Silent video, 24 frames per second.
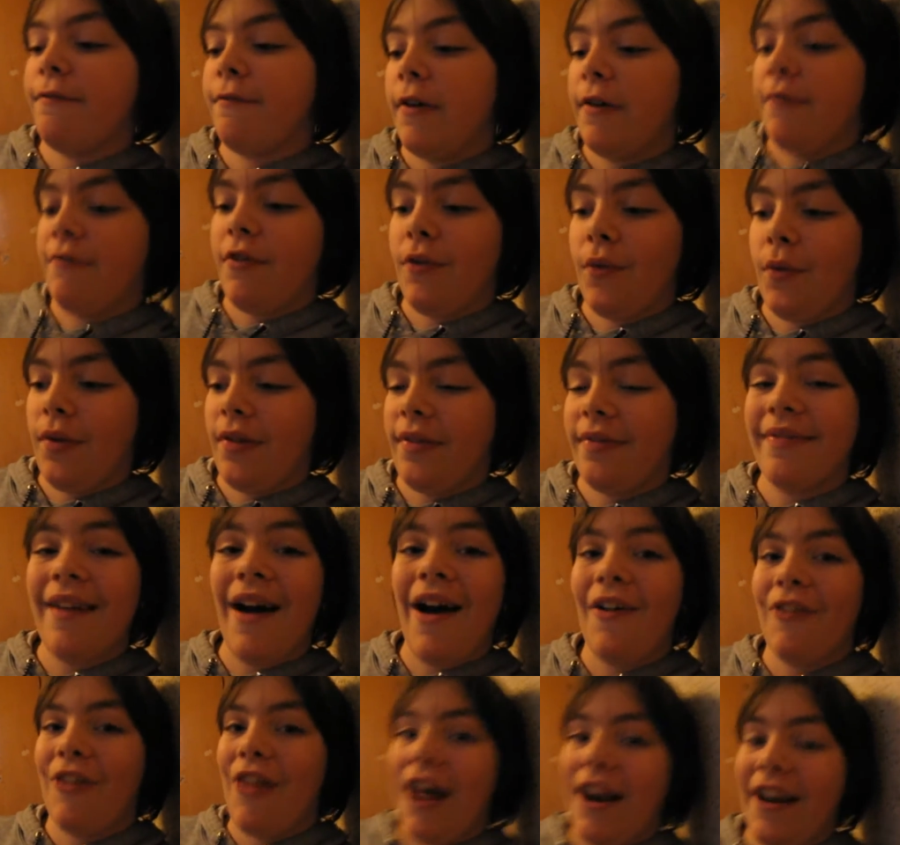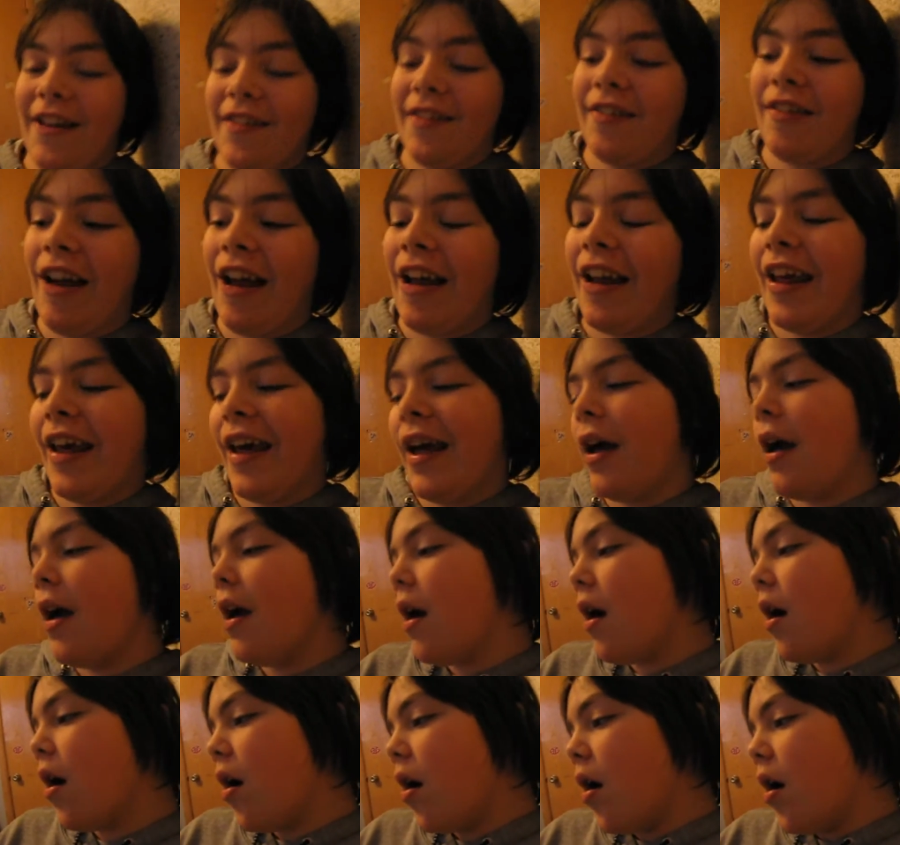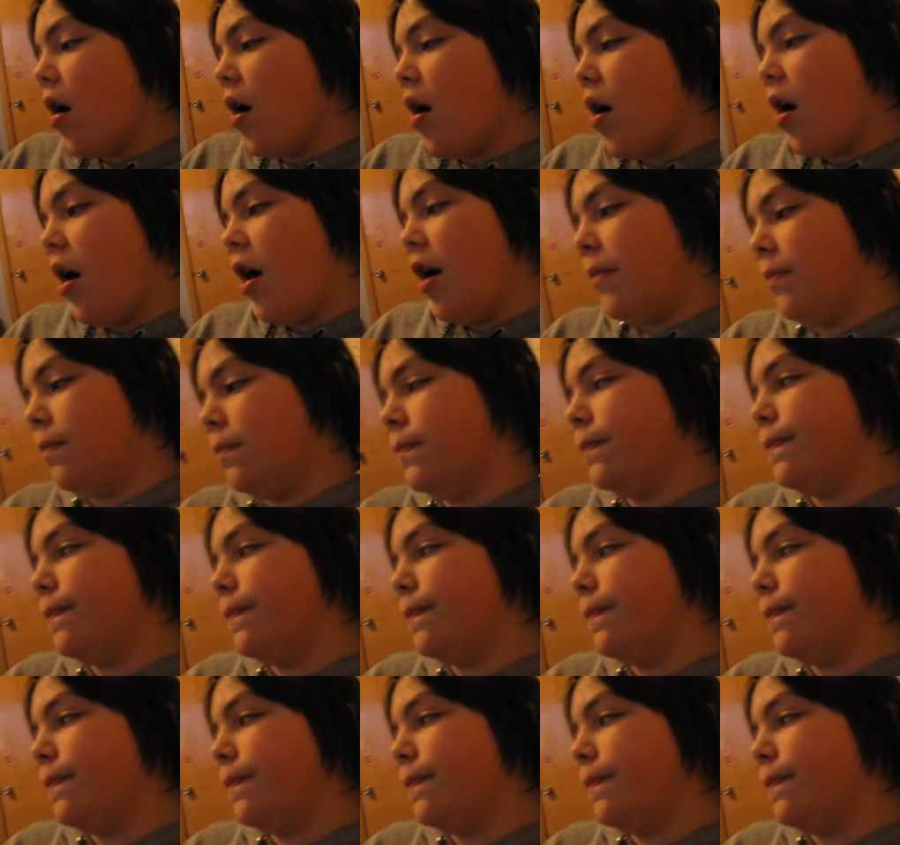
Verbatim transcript: if it was not that exciting, um,